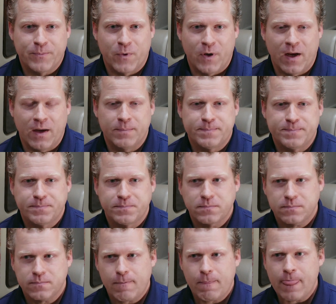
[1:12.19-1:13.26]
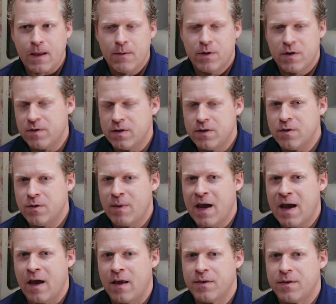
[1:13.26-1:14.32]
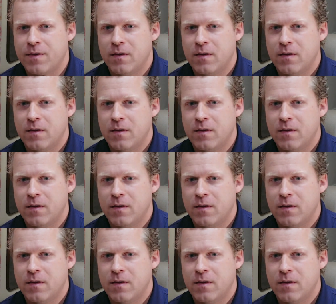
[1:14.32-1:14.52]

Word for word: right? But if you do the math,